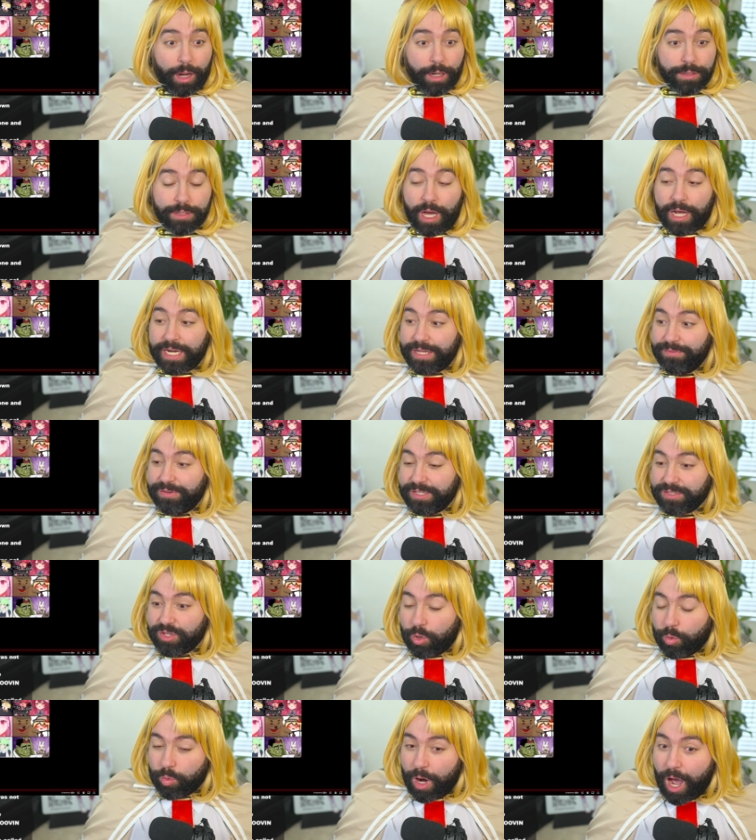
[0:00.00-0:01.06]
Not even
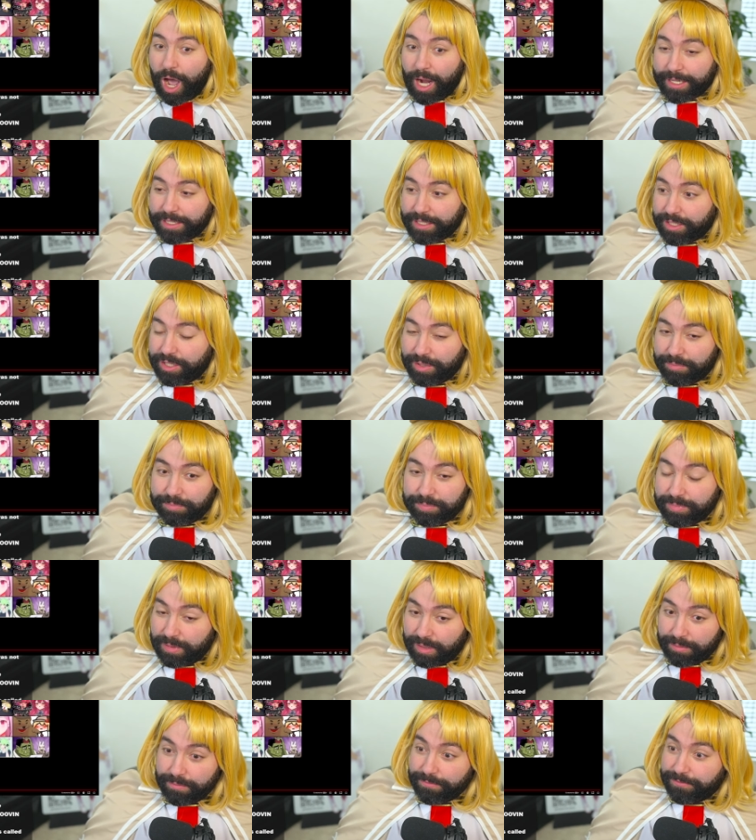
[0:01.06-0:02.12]
The Rock could
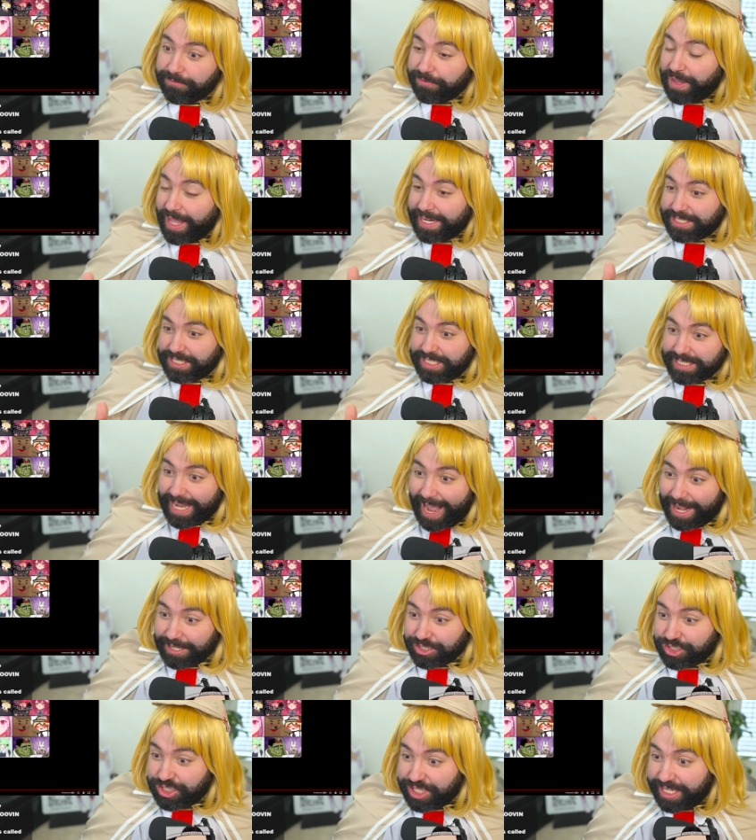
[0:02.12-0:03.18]
flex his
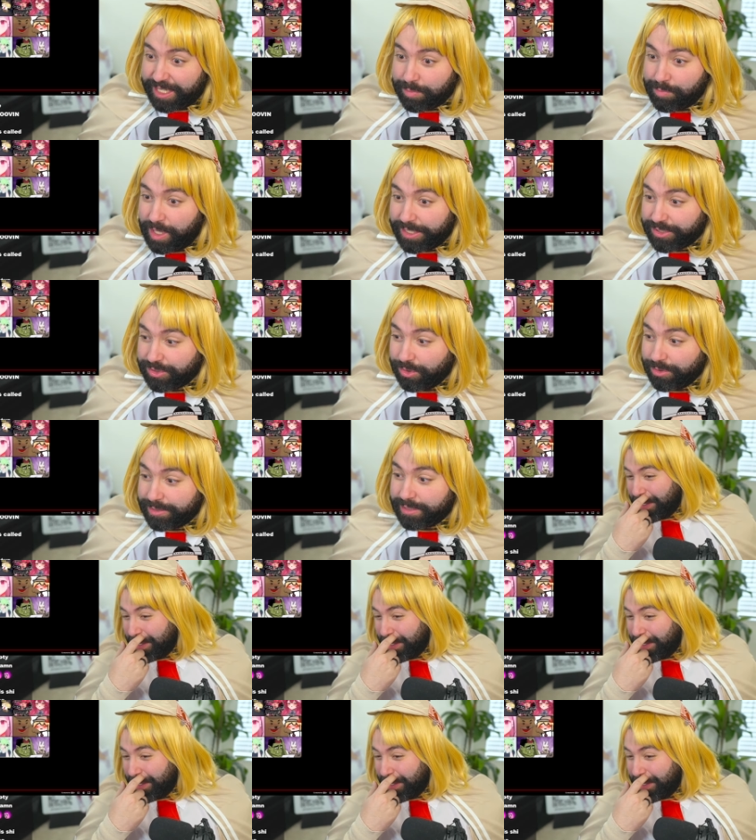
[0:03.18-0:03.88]
ass cheek muscles.